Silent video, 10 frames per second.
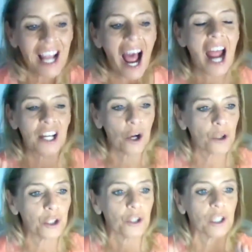I know
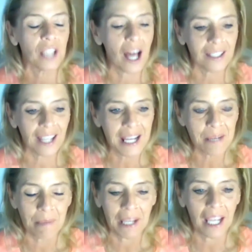you're a lot like
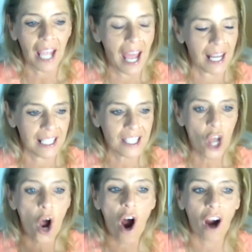me, and it's
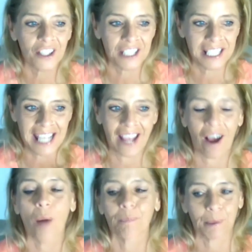hard to take
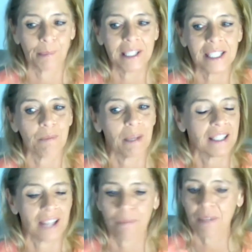compliments because
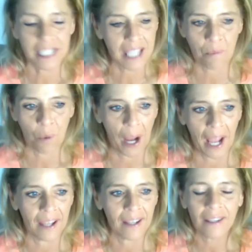I'm the same way.